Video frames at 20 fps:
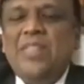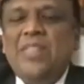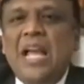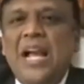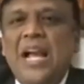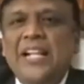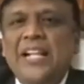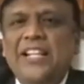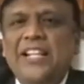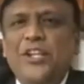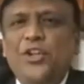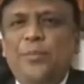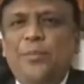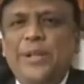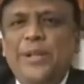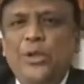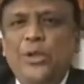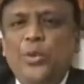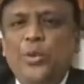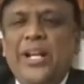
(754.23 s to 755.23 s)
I think you have
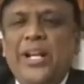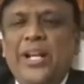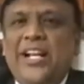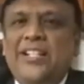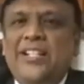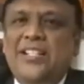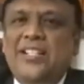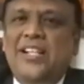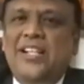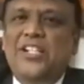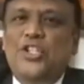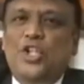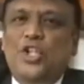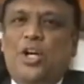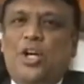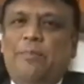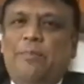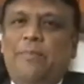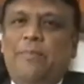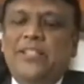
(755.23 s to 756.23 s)
been doing an excellent
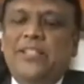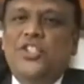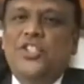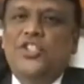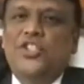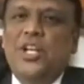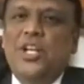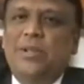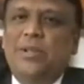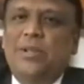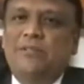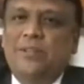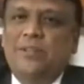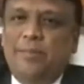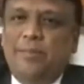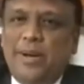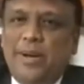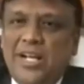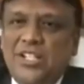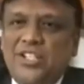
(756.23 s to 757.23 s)
job as a chairman of the
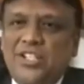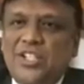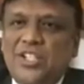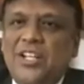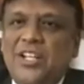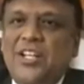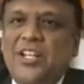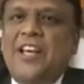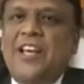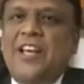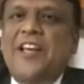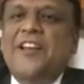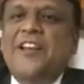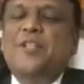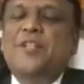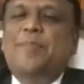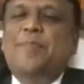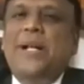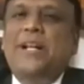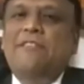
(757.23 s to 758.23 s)
branch. In
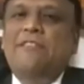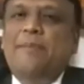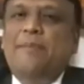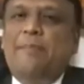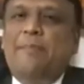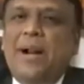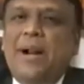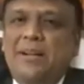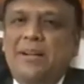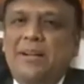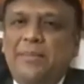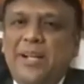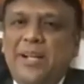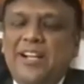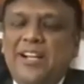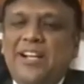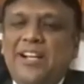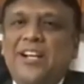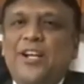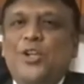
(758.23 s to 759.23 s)
spite of the
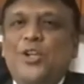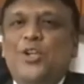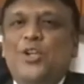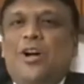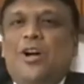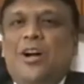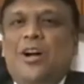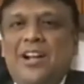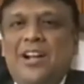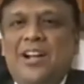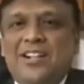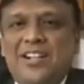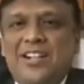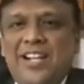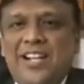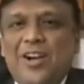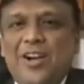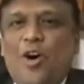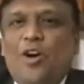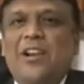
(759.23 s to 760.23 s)
pandemic, you're
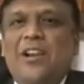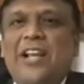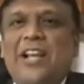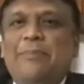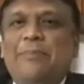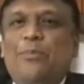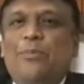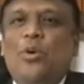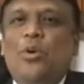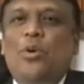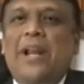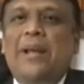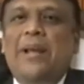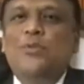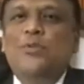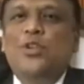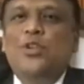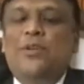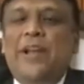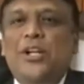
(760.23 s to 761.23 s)
conducting online
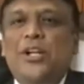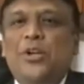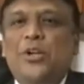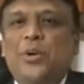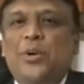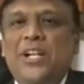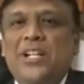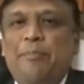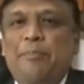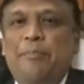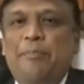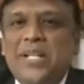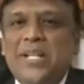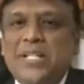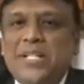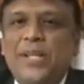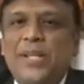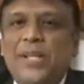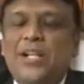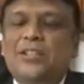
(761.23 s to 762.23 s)
programs, you're trying to get the best
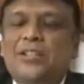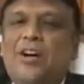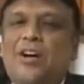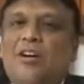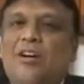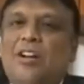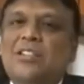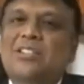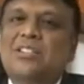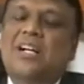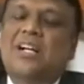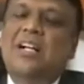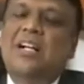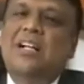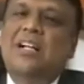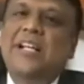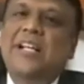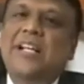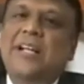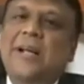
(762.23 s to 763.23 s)
speakers across the
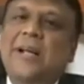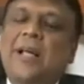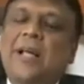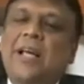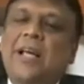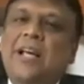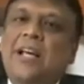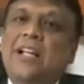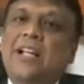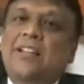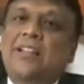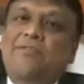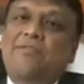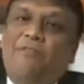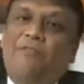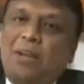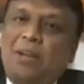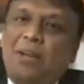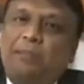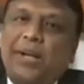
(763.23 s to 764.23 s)
country.
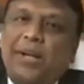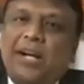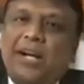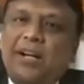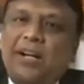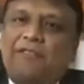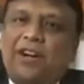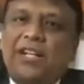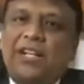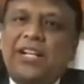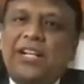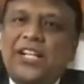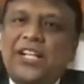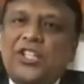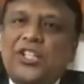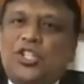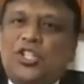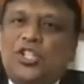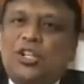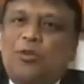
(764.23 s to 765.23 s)
One big
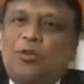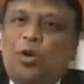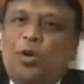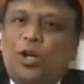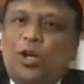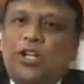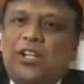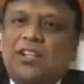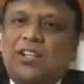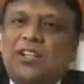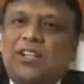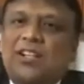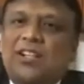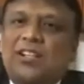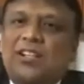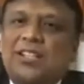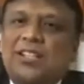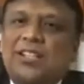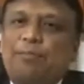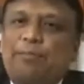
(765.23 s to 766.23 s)
advantage uh, what
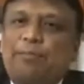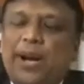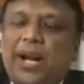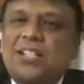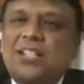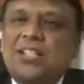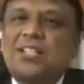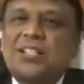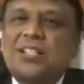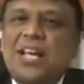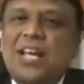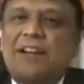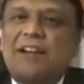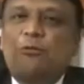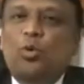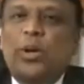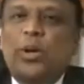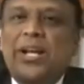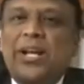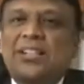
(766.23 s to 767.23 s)
uh, the branches have
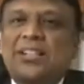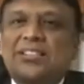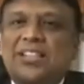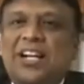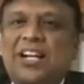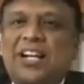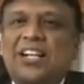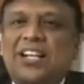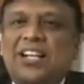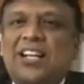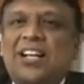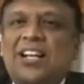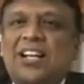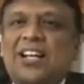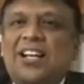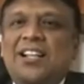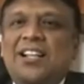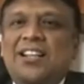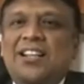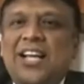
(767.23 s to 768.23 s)
today is that
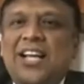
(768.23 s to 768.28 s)
they